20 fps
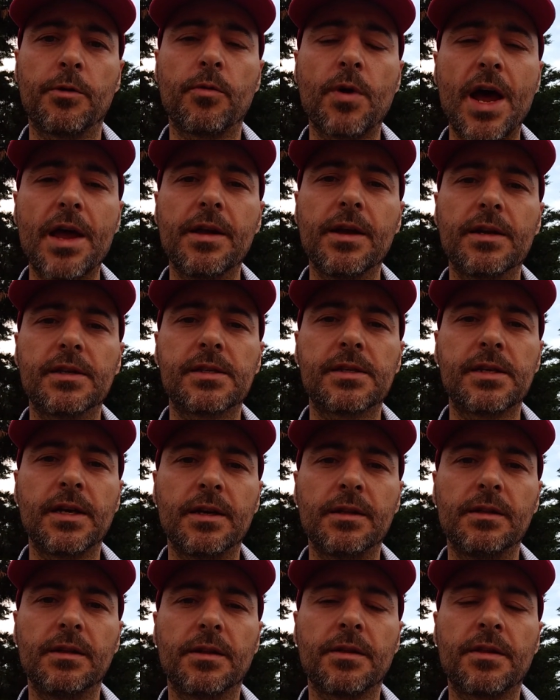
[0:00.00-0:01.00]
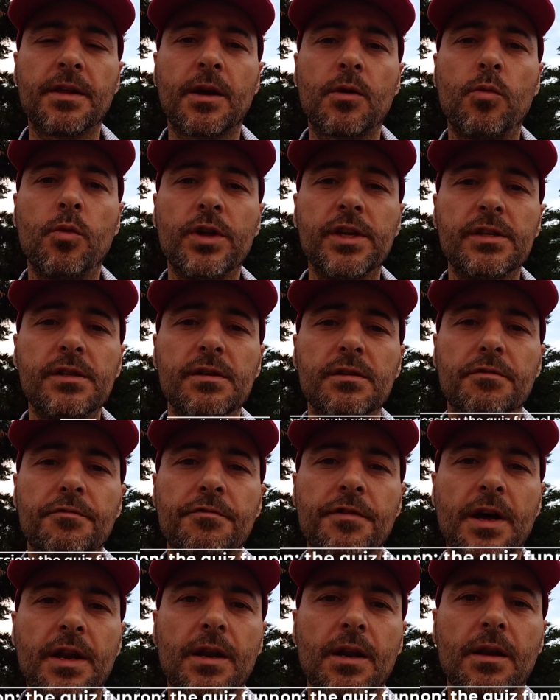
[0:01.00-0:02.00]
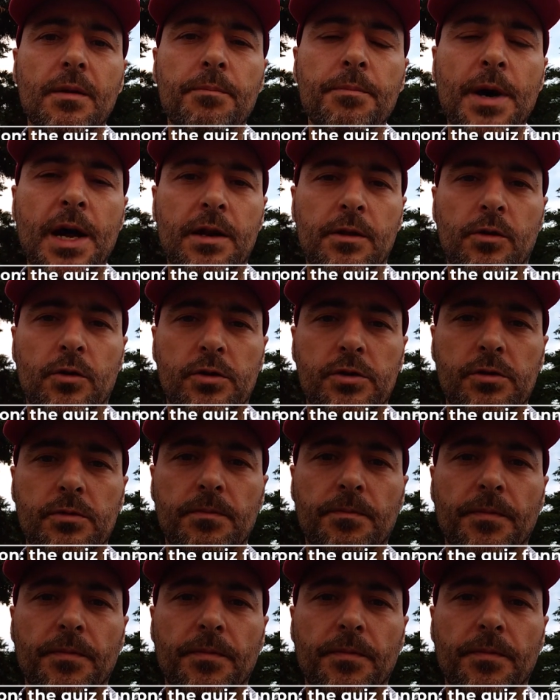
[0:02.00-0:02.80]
Ryan shared the quiz funnel paradox.